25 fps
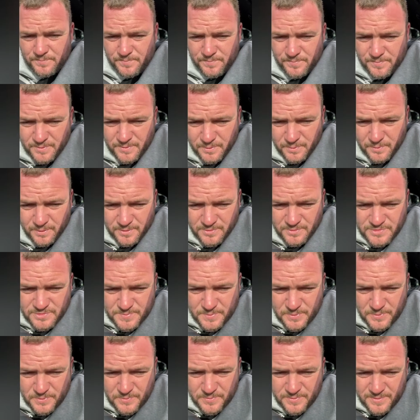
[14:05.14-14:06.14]
You are a
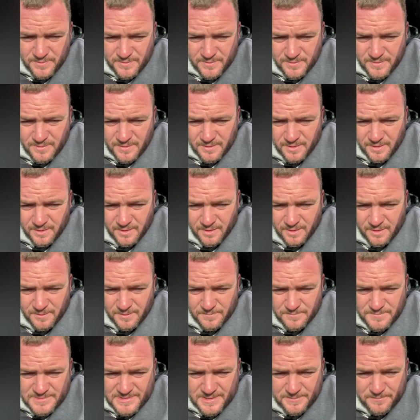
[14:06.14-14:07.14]
sport.
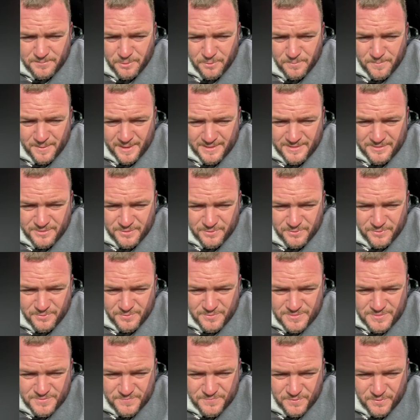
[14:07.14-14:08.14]
Typical
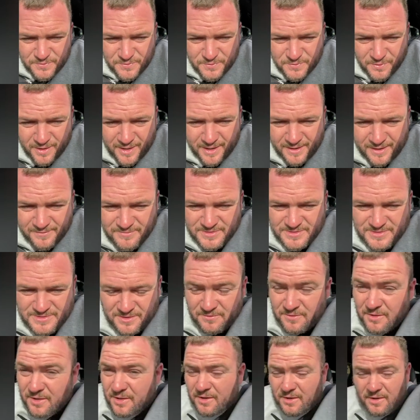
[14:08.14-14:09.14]
McDonald's for not having
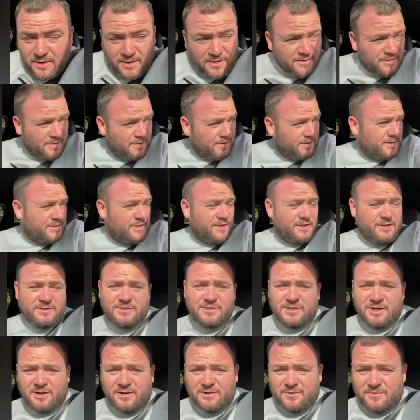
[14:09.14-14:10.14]
stuff. God,
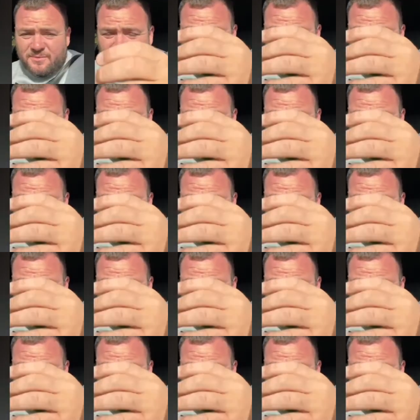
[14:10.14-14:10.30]
Joe.